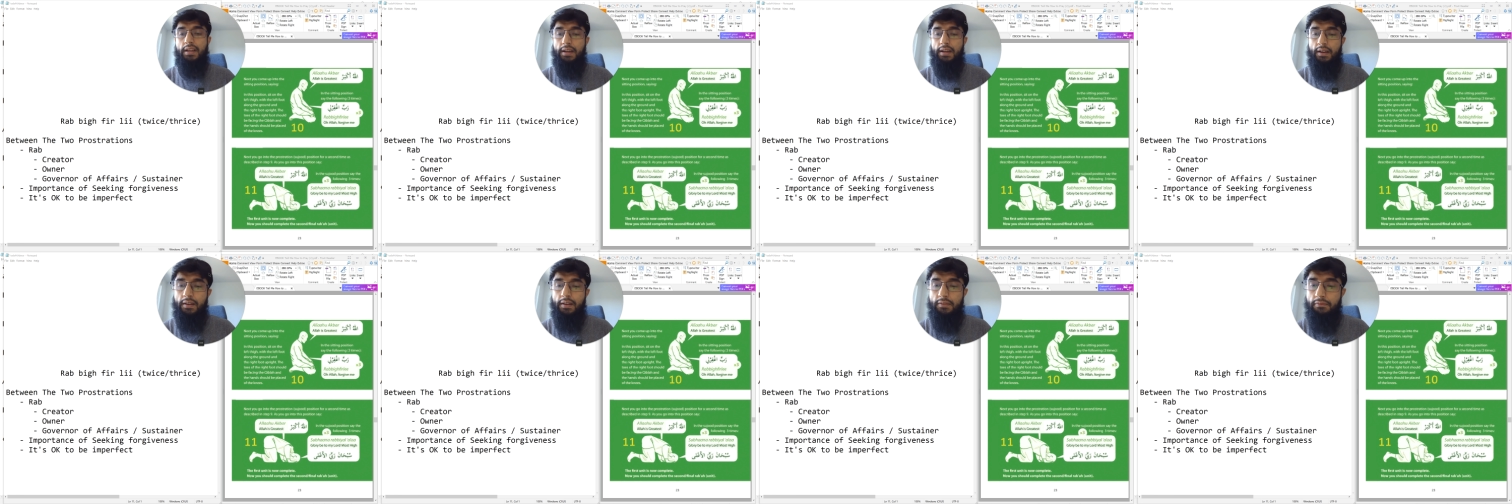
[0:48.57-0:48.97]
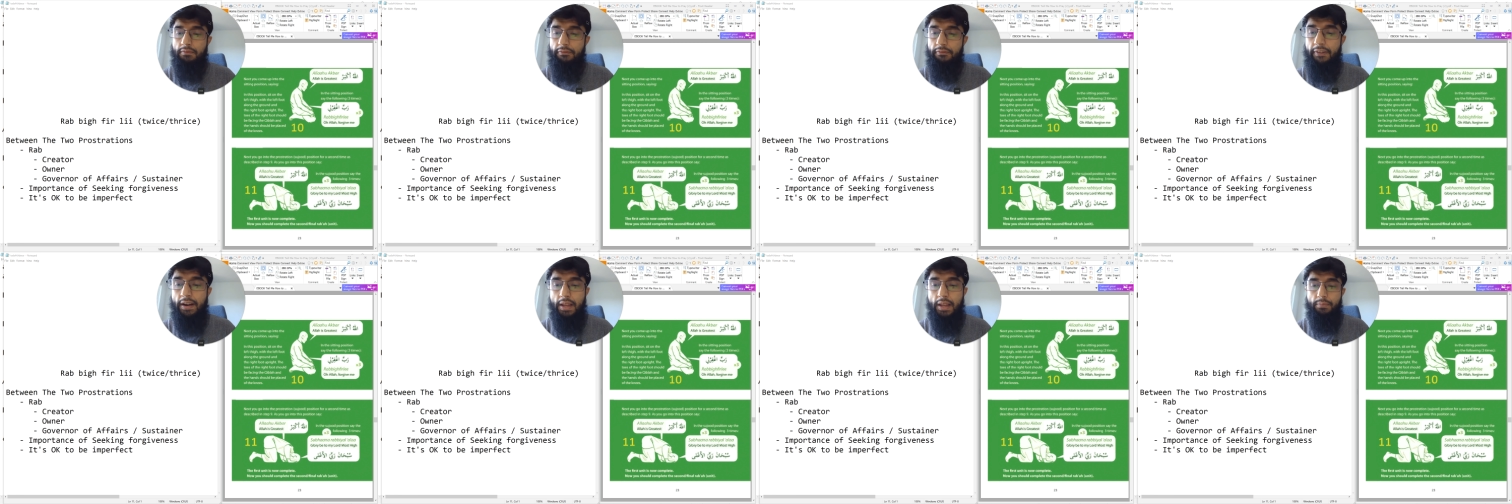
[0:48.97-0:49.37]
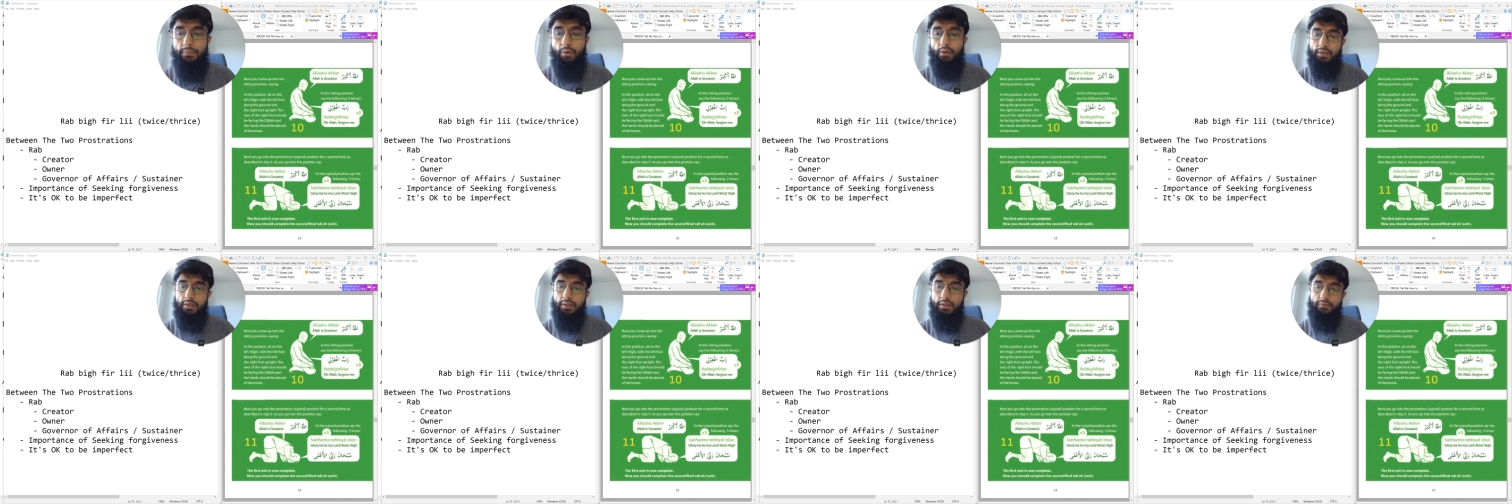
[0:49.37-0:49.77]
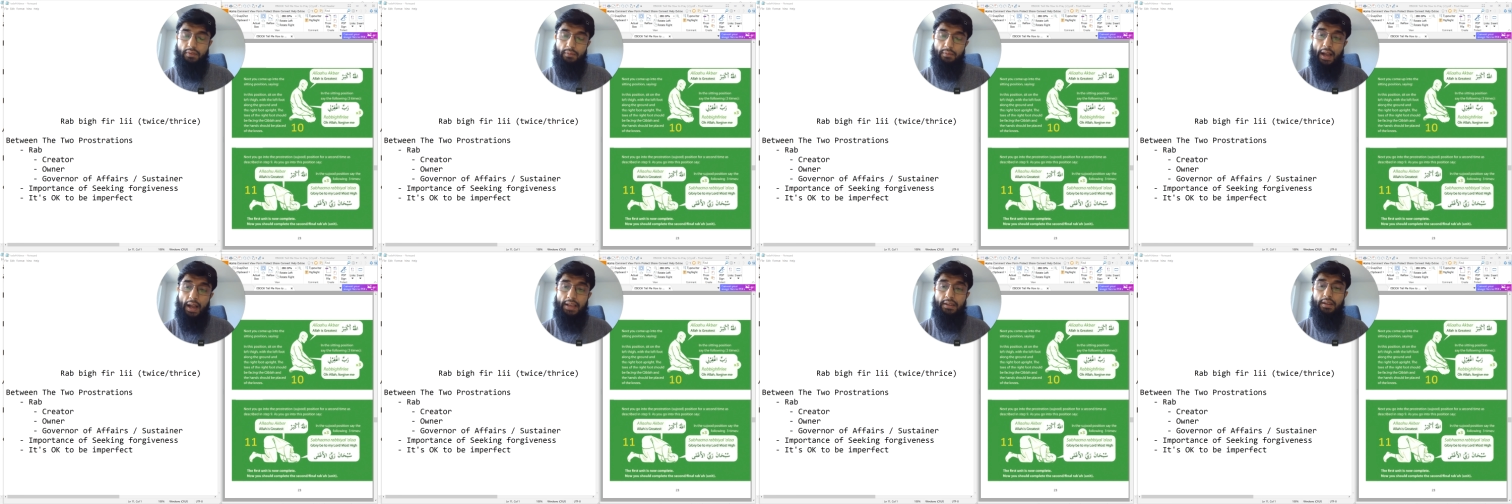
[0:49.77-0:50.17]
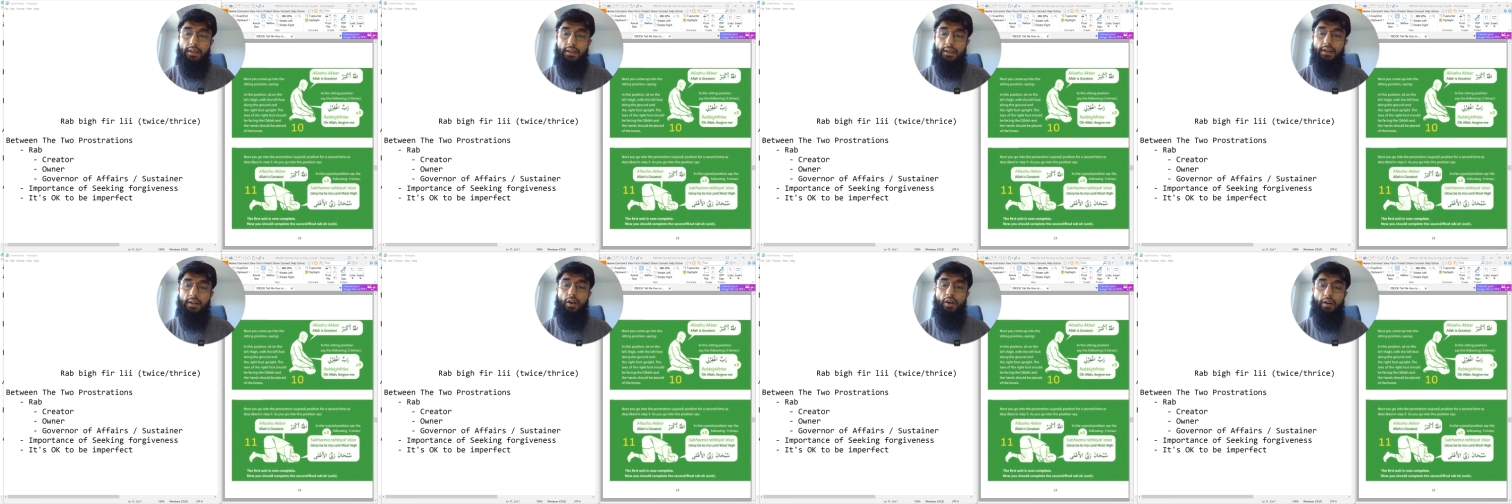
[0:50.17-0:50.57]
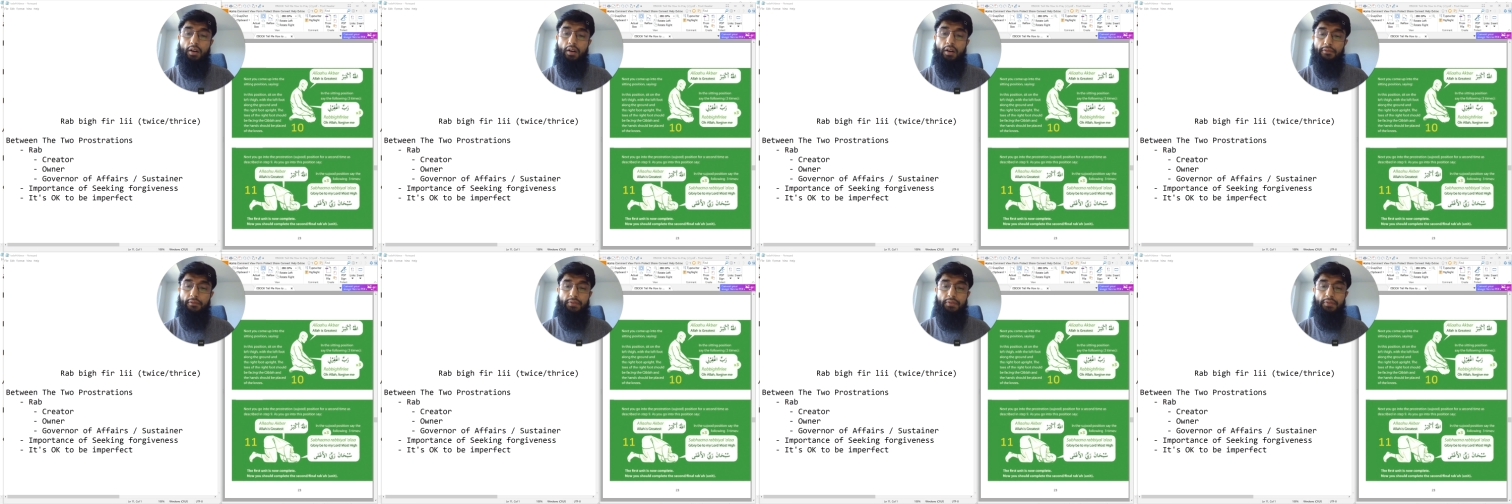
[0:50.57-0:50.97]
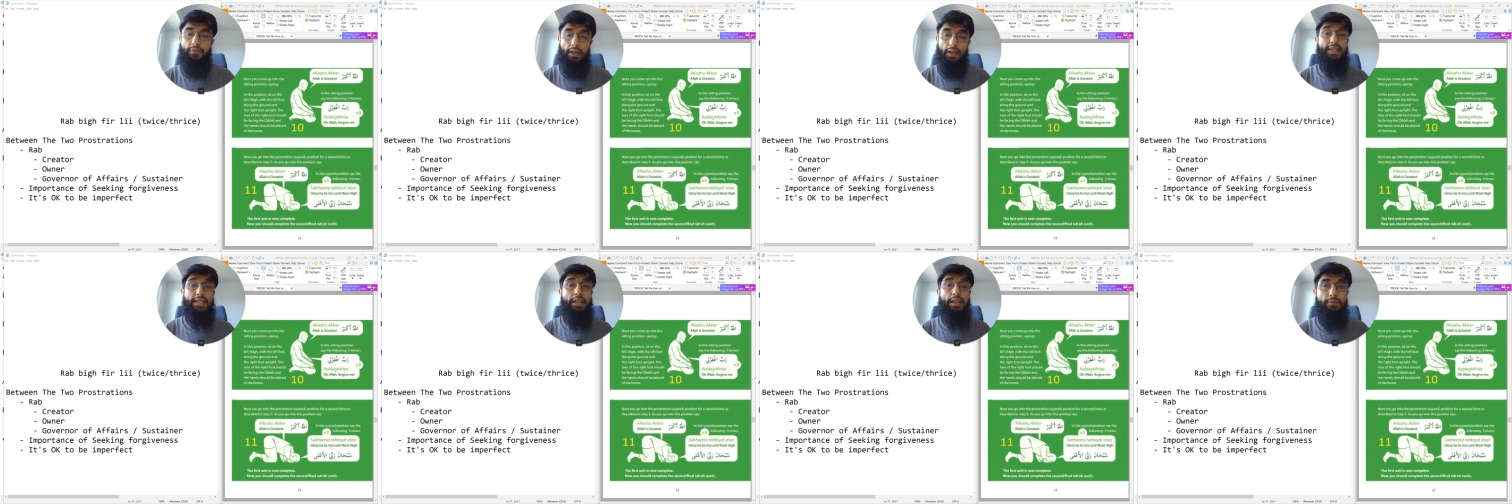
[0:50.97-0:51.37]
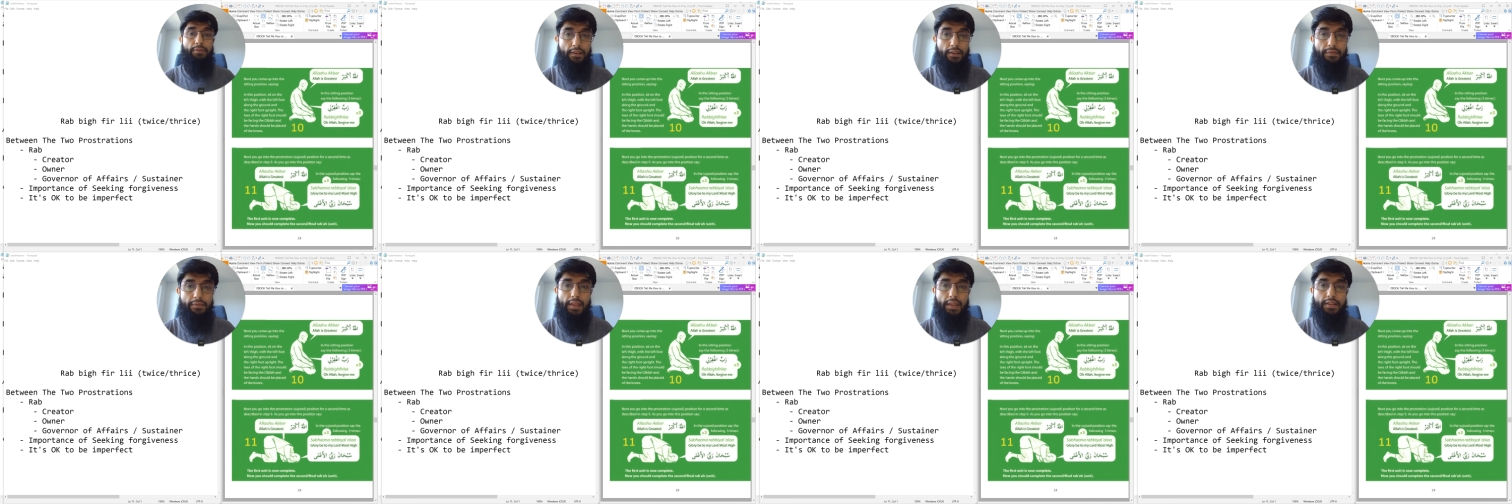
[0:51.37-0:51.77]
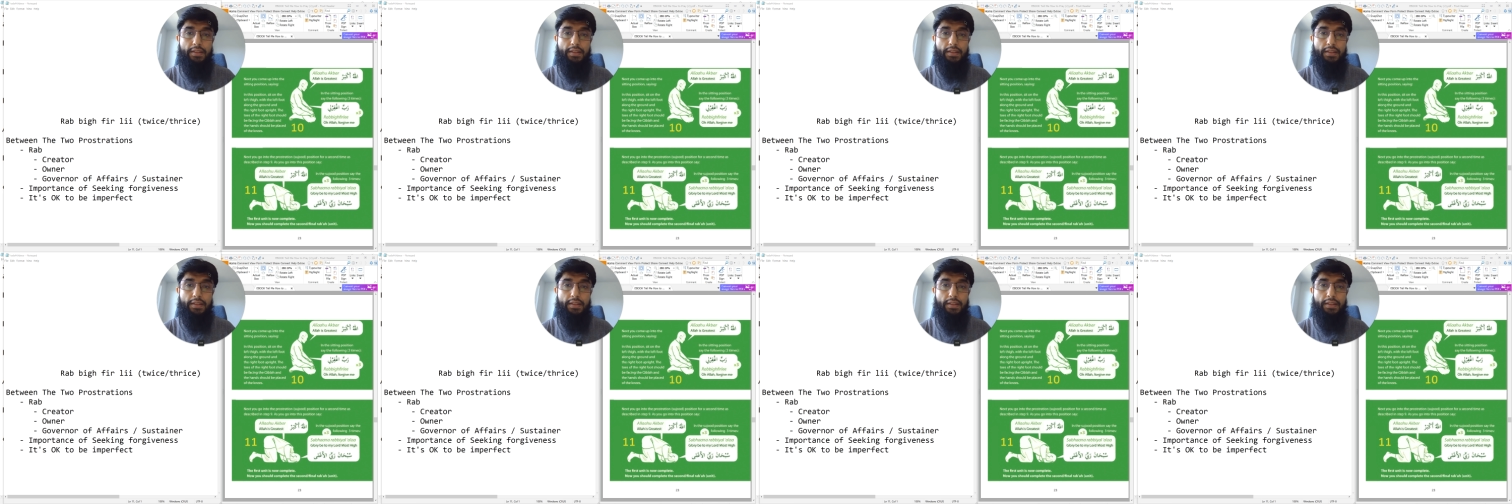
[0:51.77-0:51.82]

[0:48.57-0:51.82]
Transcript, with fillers: very important reminder of uh, seeking forgiveness